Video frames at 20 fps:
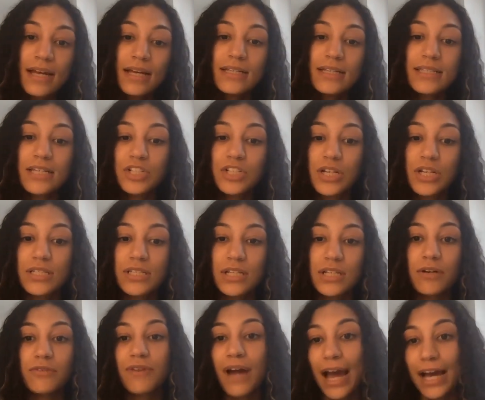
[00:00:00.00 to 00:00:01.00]
such as, you
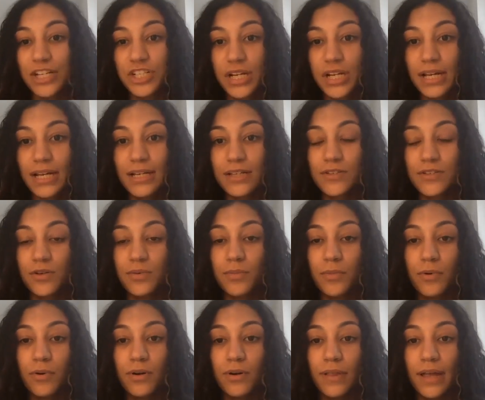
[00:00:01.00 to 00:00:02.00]
know, rashes or
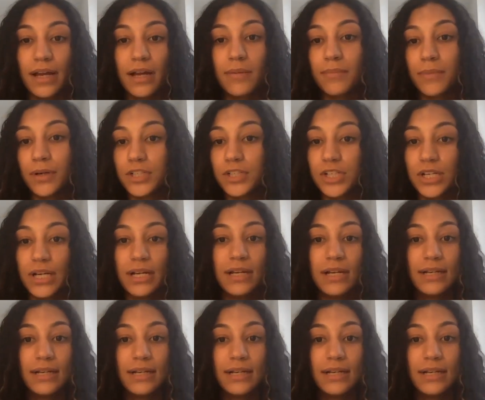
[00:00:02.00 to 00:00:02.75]
more like emergent